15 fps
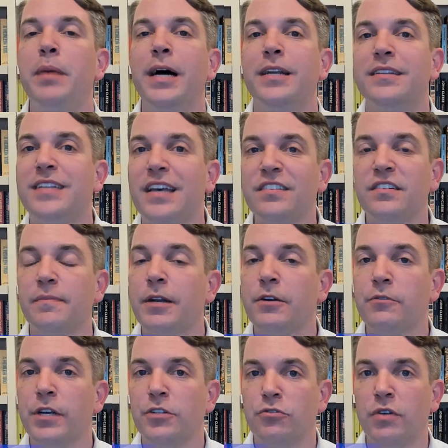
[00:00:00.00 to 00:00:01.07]
but a
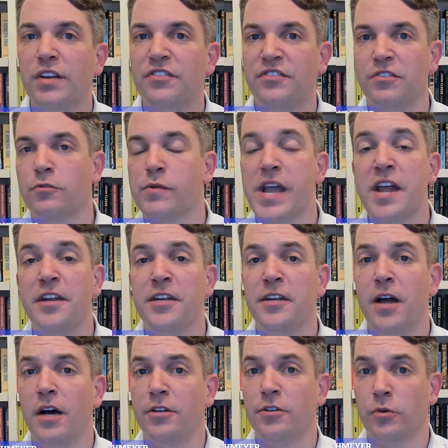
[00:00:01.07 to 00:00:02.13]
testamentary trust
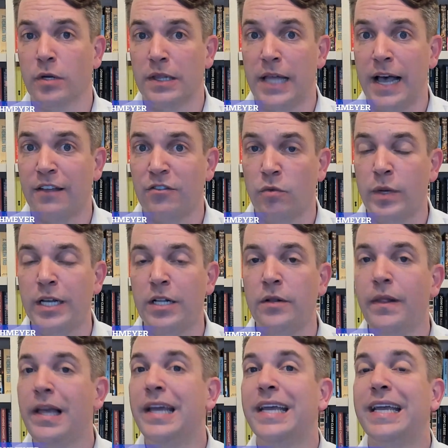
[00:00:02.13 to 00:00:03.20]
created under a last
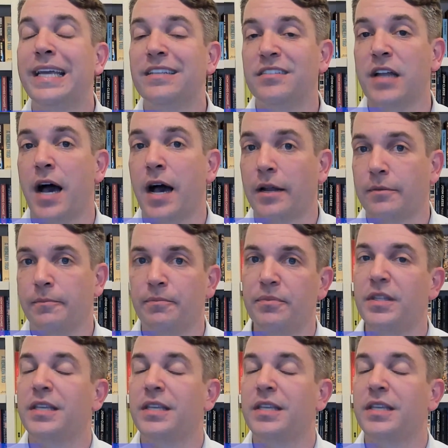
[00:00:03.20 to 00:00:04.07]
will is not.